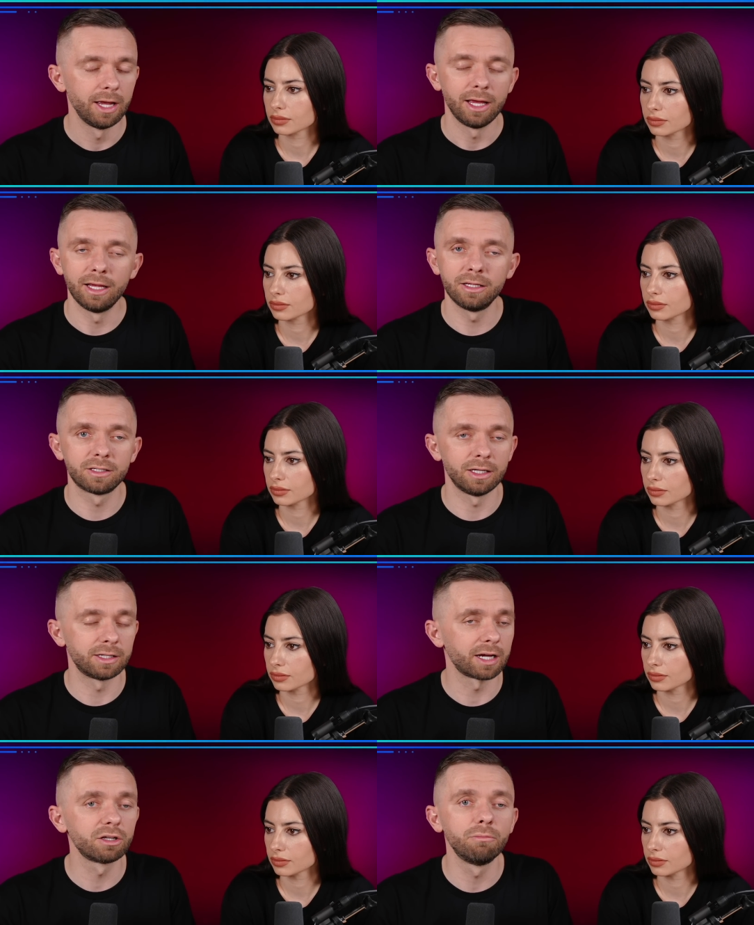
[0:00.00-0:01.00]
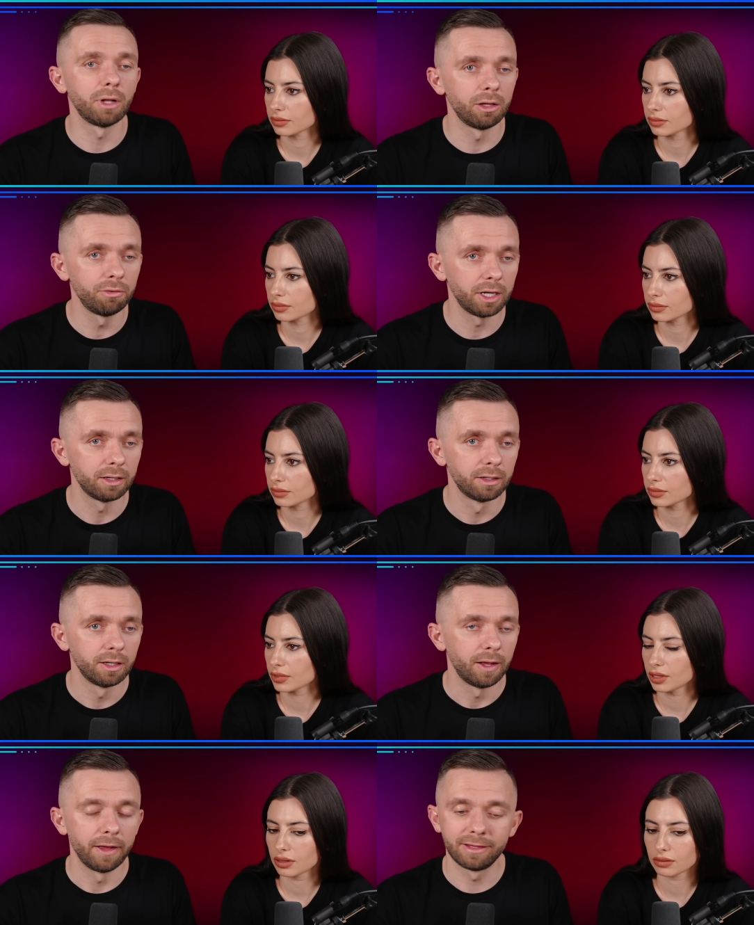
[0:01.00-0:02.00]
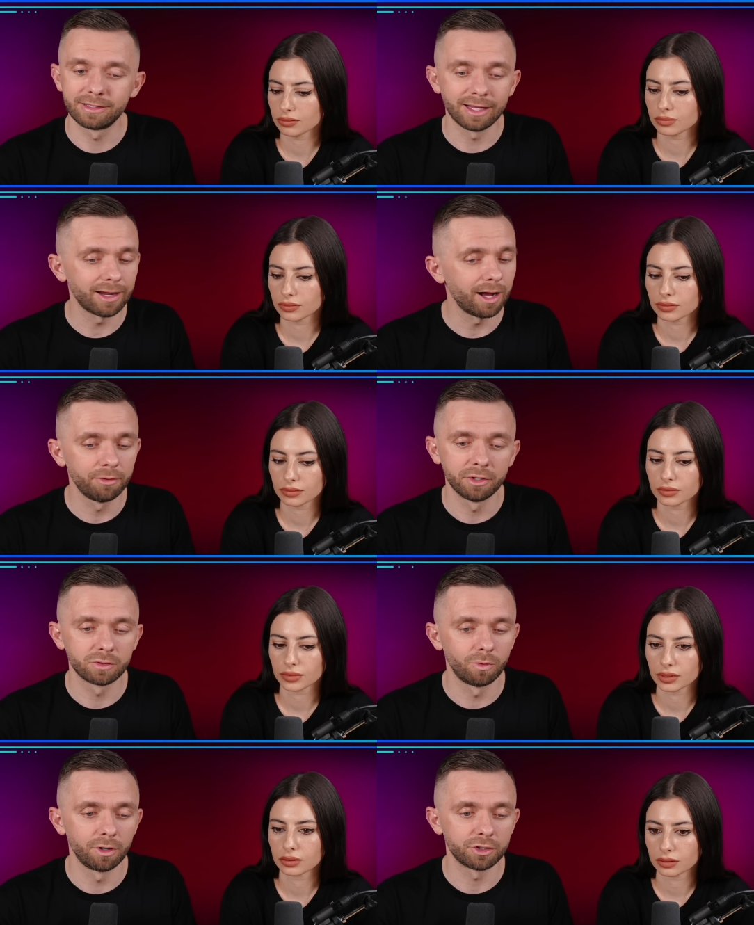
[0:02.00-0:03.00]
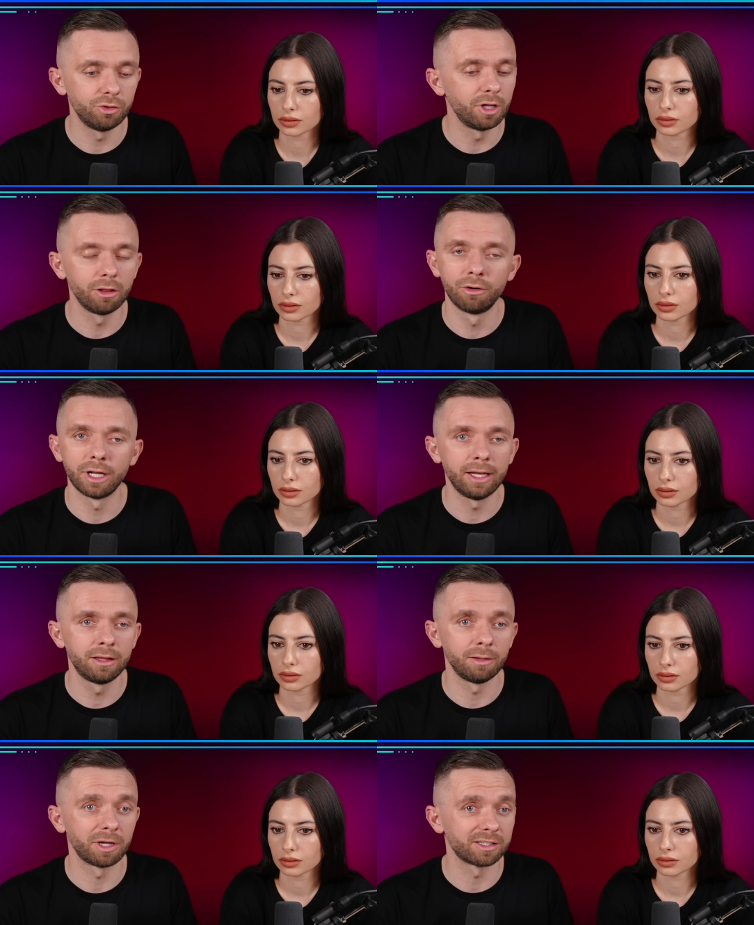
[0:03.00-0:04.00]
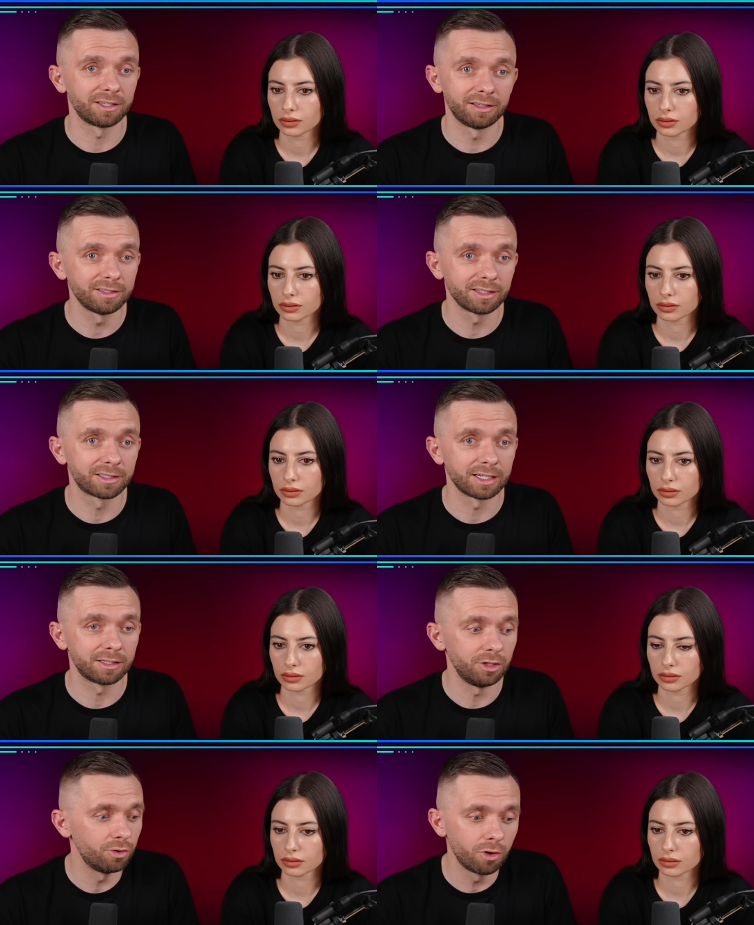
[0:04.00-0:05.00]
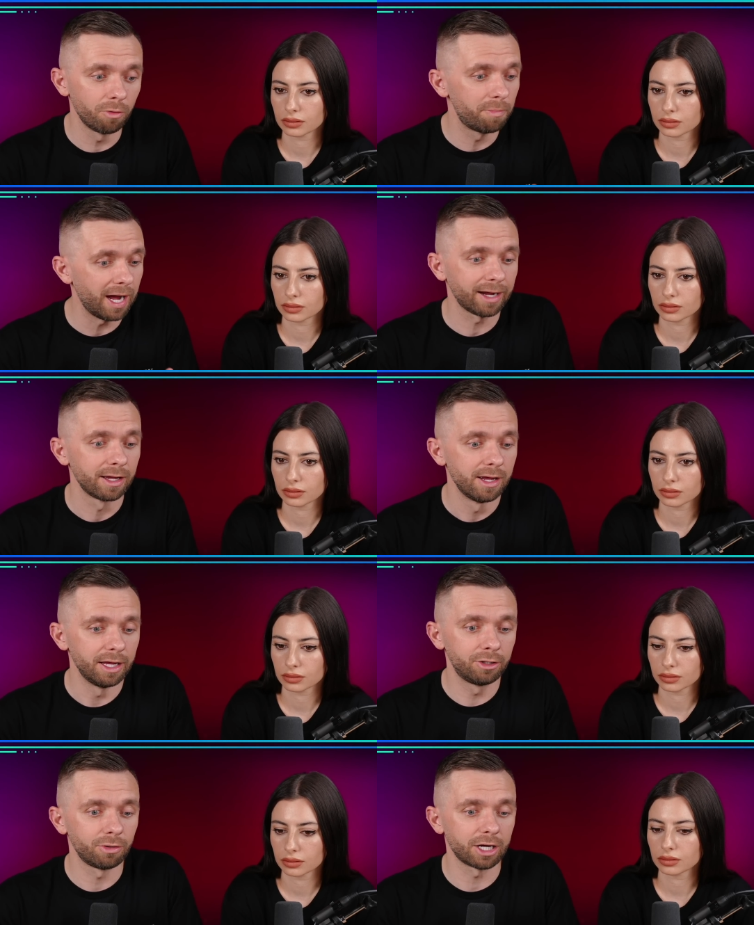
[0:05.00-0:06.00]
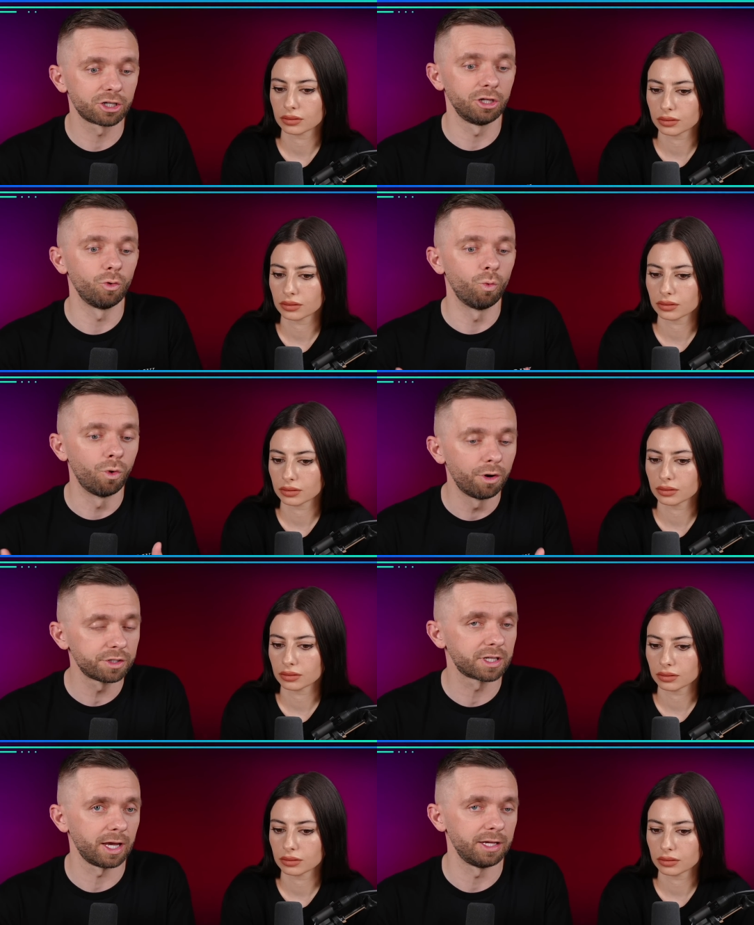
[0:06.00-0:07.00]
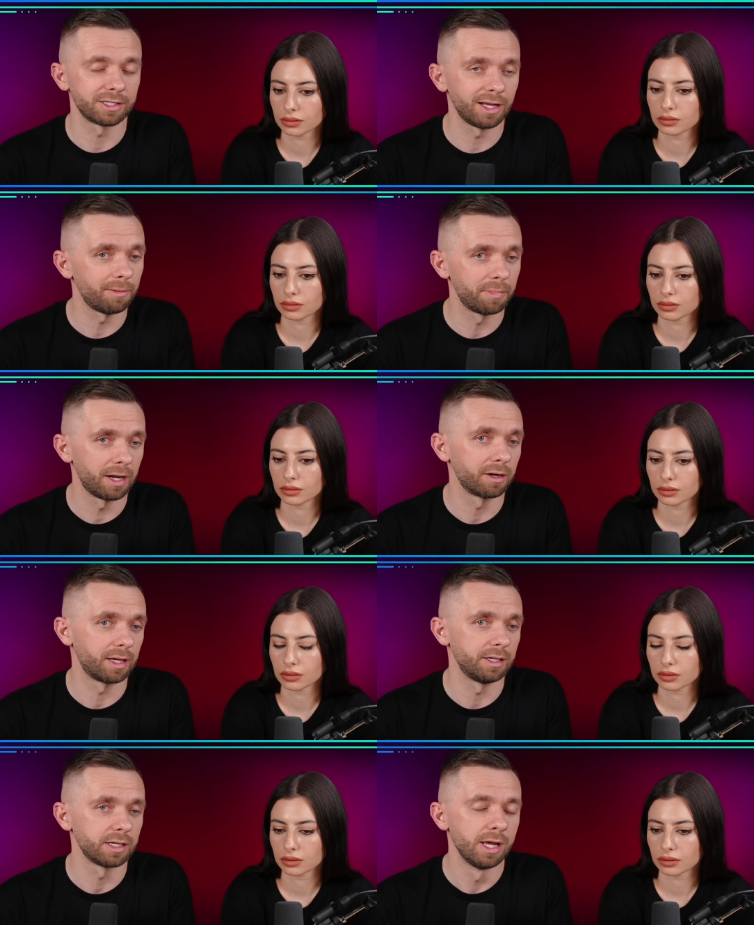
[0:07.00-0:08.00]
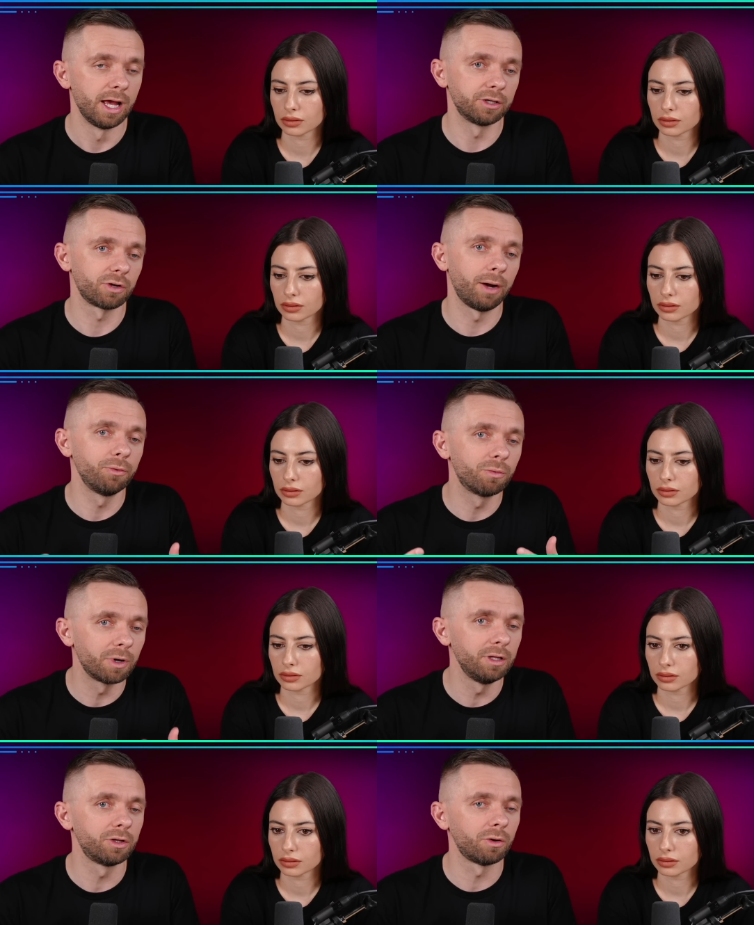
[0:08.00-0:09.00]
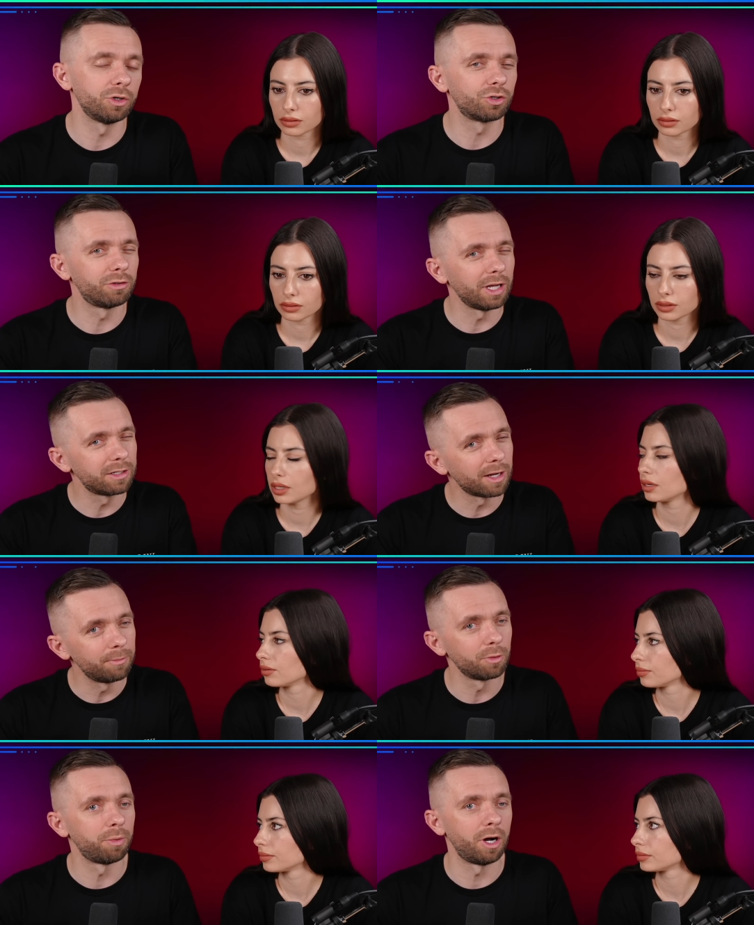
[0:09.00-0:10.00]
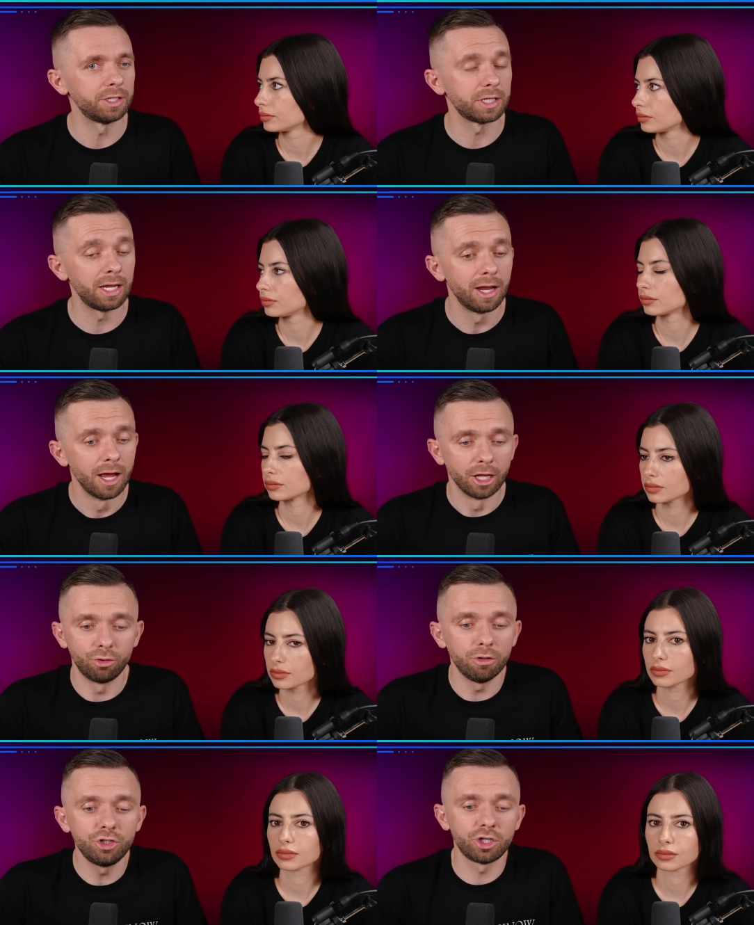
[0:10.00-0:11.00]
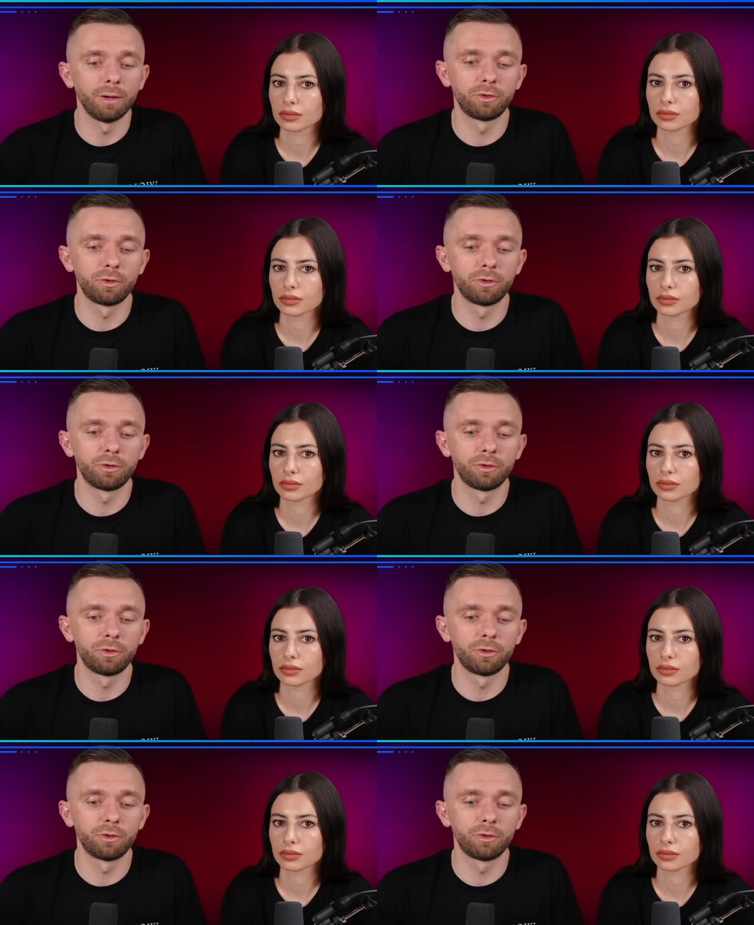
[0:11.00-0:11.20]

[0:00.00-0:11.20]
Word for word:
Speaker 1: is is actually baloney. Yeah. It's not how this works. You didn't learn anything because statistics says that you go back into actually worst case, not better case. And so I would really encourage to take yeah. time to pause and don't jump to